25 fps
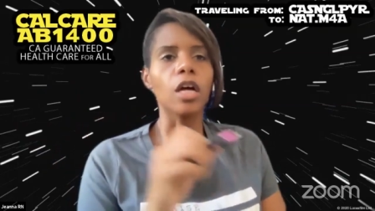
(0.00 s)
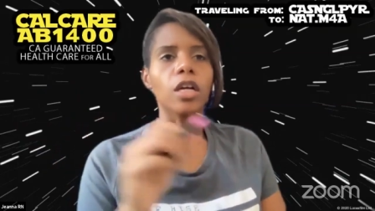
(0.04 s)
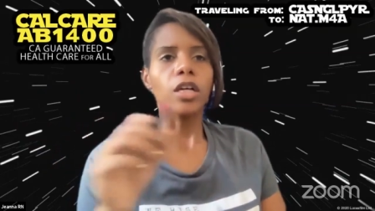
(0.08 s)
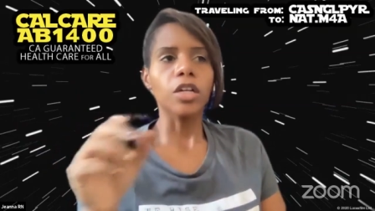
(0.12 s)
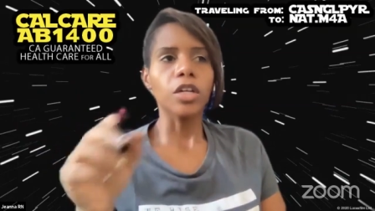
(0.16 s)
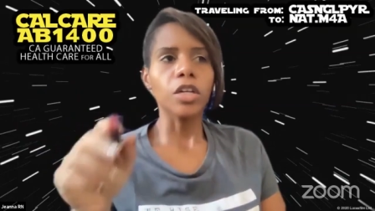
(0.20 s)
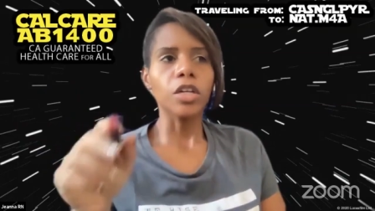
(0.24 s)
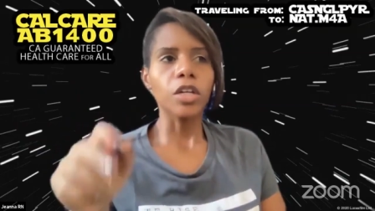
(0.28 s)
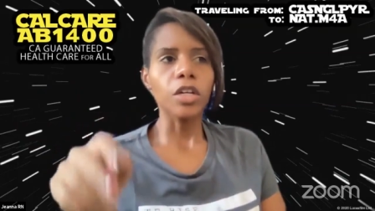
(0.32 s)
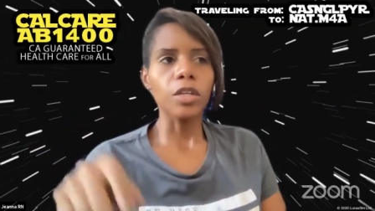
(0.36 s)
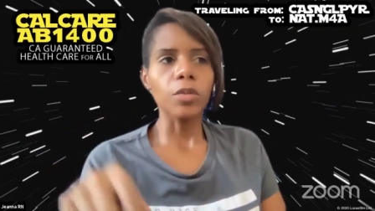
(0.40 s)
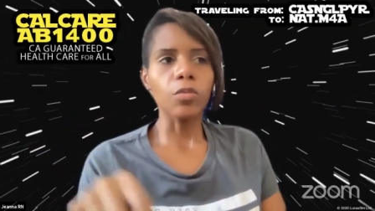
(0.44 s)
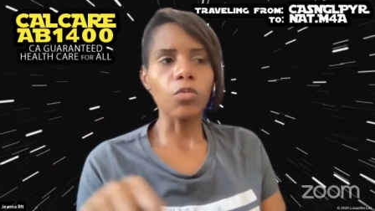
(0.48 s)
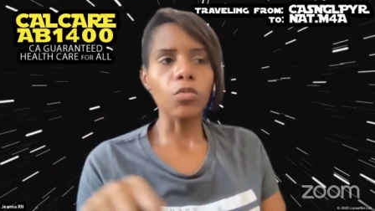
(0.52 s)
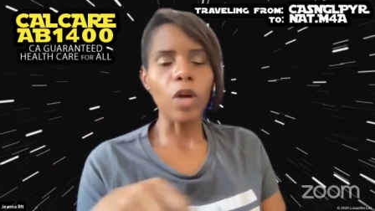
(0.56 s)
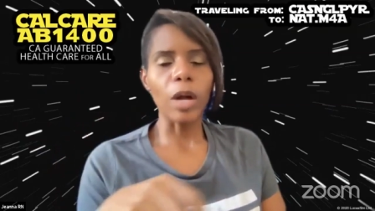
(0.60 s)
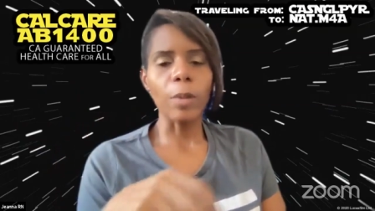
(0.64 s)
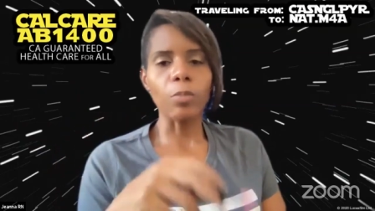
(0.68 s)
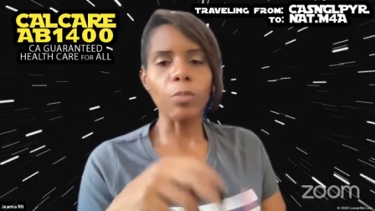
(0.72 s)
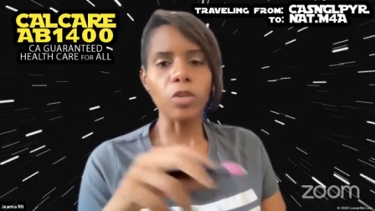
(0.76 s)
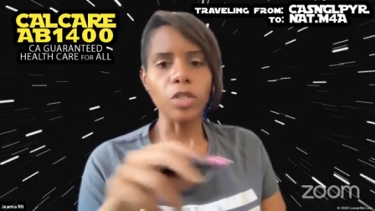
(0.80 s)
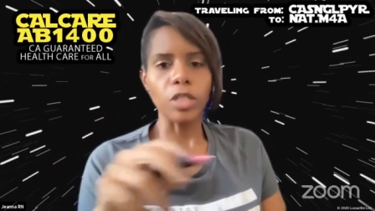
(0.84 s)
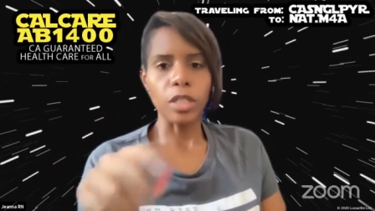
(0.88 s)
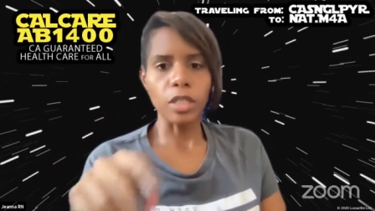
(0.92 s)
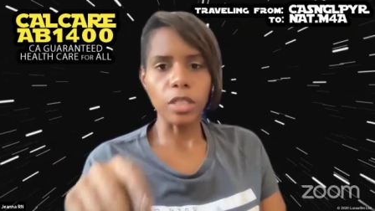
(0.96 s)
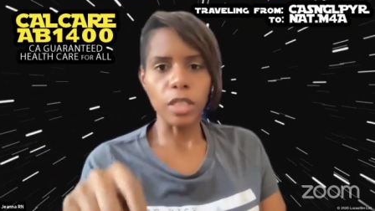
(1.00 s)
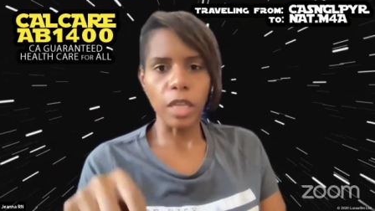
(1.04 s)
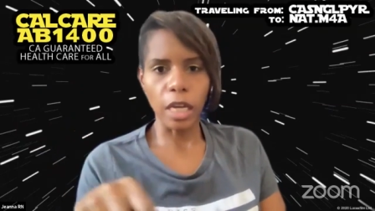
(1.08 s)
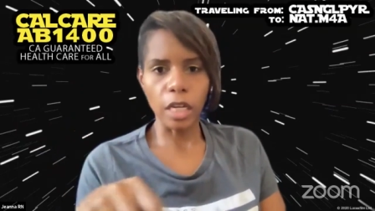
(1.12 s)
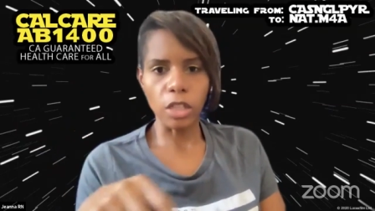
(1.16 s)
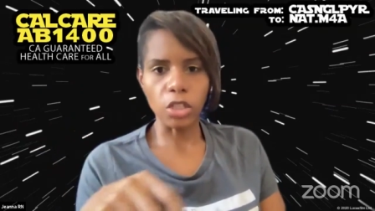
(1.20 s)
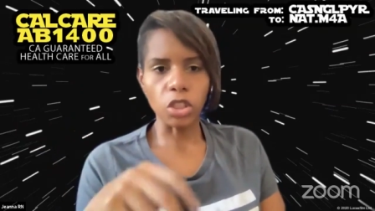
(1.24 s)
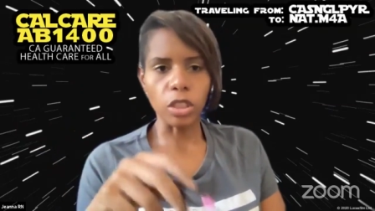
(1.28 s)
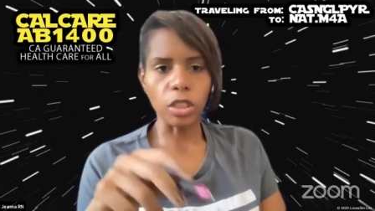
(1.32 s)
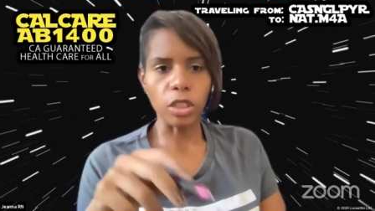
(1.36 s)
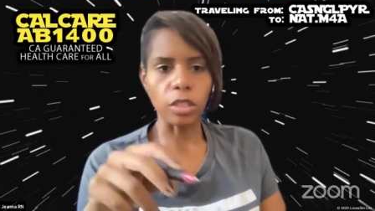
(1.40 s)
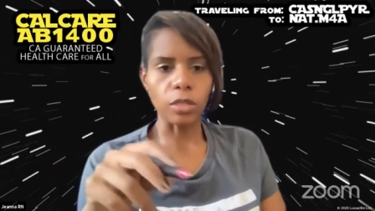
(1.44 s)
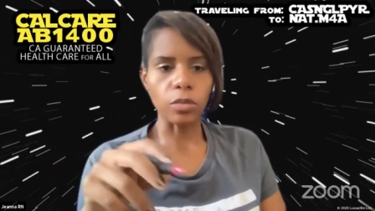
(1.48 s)
good
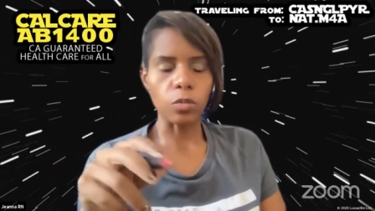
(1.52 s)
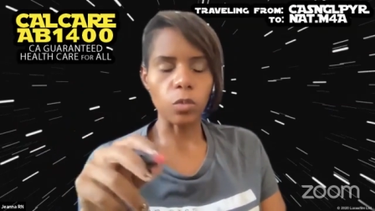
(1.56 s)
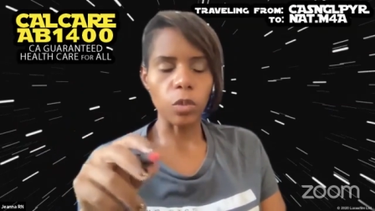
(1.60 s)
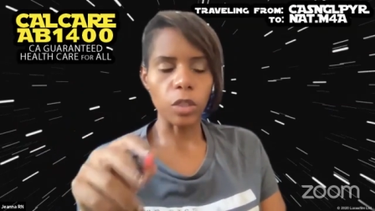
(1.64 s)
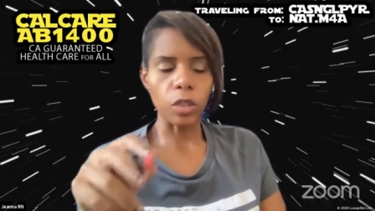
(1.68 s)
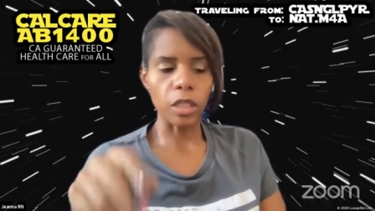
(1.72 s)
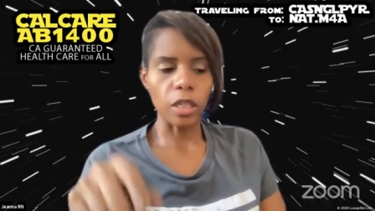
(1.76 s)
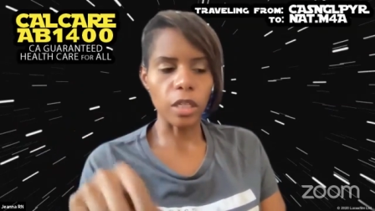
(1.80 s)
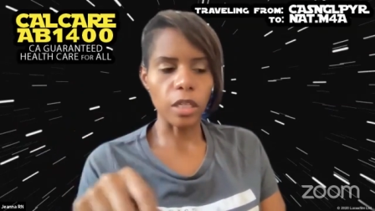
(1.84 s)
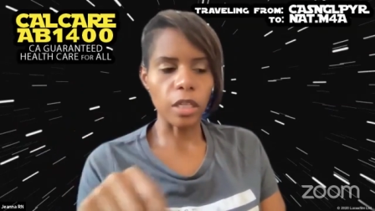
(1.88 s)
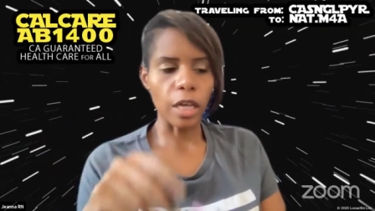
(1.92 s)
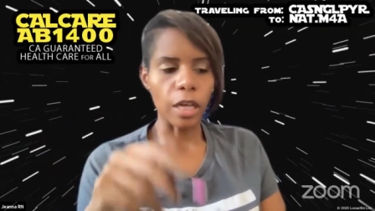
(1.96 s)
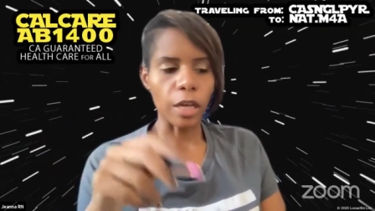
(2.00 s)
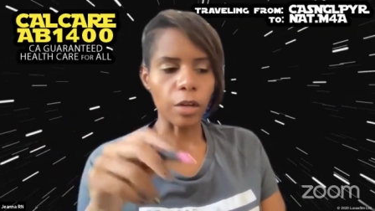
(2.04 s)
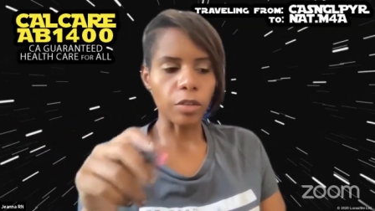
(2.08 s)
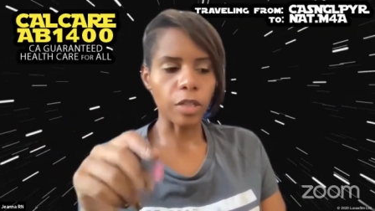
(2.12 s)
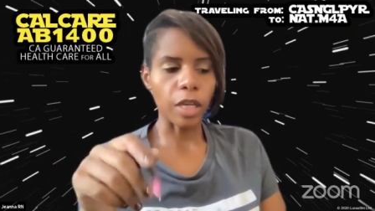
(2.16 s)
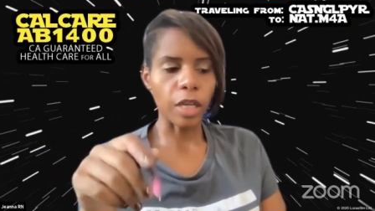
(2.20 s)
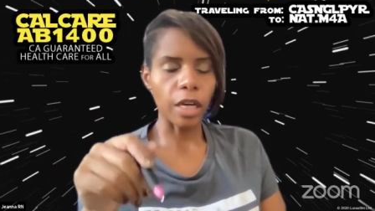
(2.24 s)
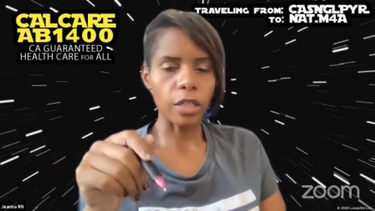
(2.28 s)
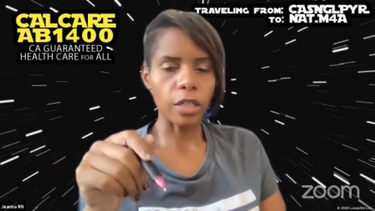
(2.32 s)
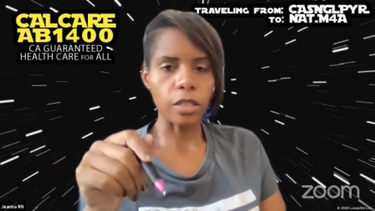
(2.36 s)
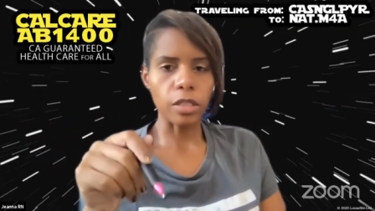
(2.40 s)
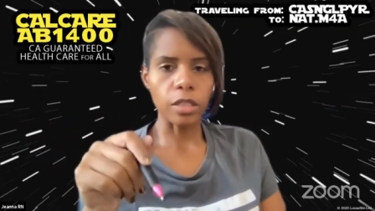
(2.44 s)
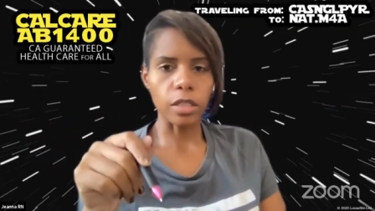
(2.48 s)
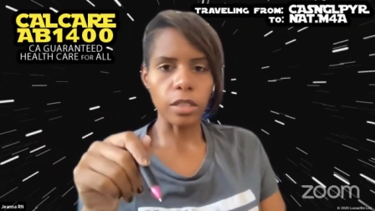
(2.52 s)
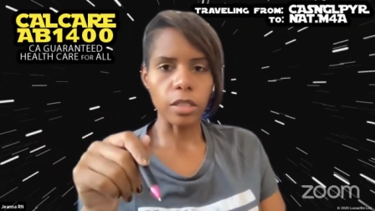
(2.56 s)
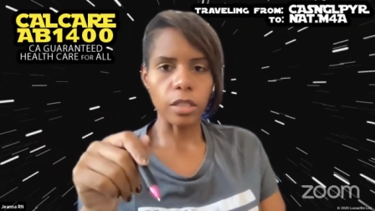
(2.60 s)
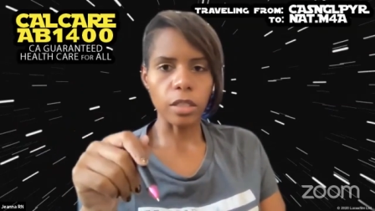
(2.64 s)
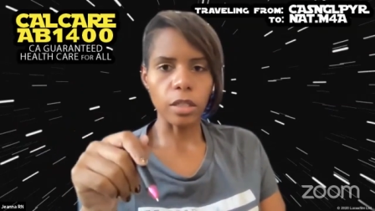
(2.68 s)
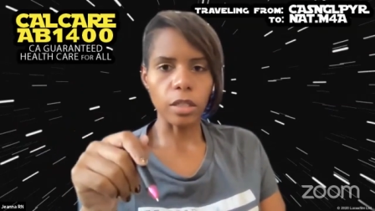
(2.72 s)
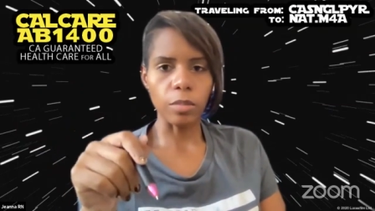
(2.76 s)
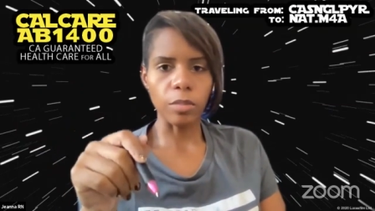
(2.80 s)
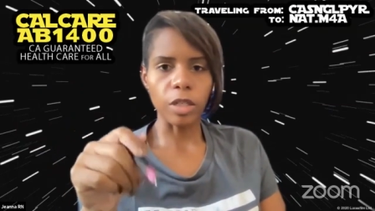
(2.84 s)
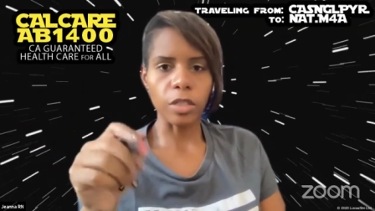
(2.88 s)
representation within the healthcare system.